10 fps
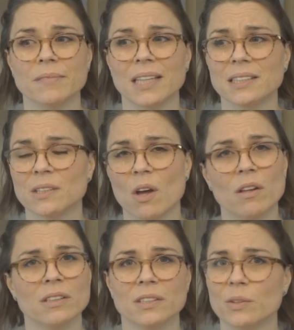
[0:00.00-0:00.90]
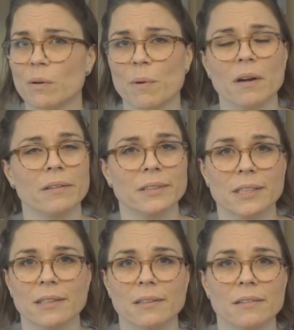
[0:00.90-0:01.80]
let's all just do our part
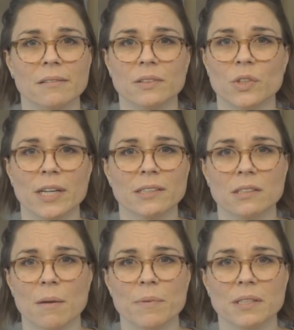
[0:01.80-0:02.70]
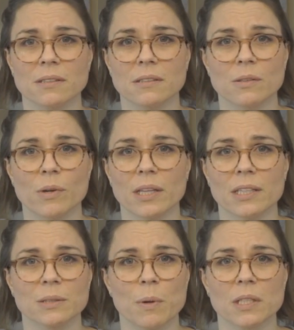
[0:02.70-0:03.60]
to try and stop this as quickly
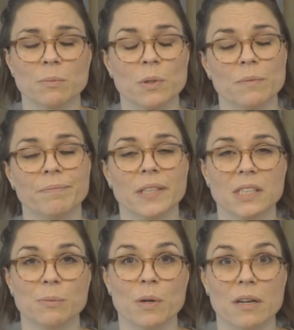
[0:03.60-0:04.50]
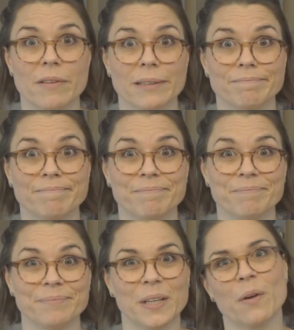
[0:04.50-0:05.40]
as possible, the spread of it.
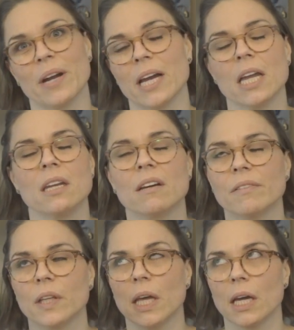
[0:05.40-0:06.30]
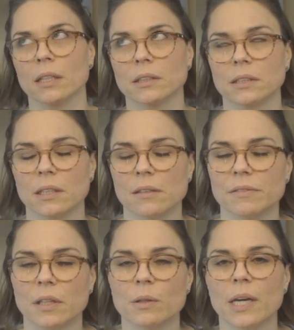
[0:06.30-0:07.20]
All right, enough of that
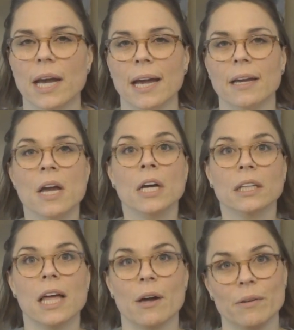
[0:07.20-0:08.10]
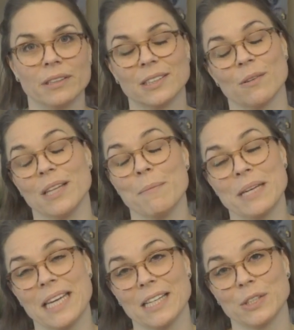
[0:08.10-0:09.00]
stuff. Okay, well, so let me
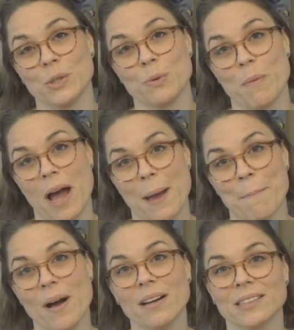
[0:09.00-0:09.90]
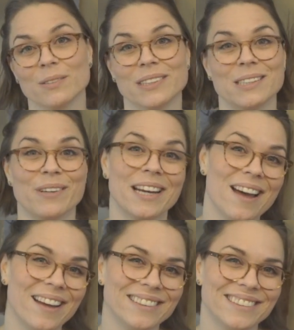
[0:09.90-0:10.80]
get to my box. We'll see what I
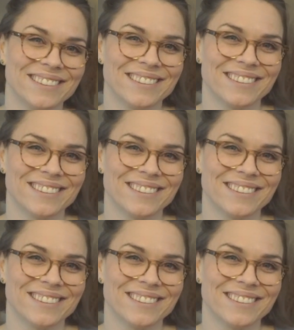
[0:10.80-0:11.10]
got.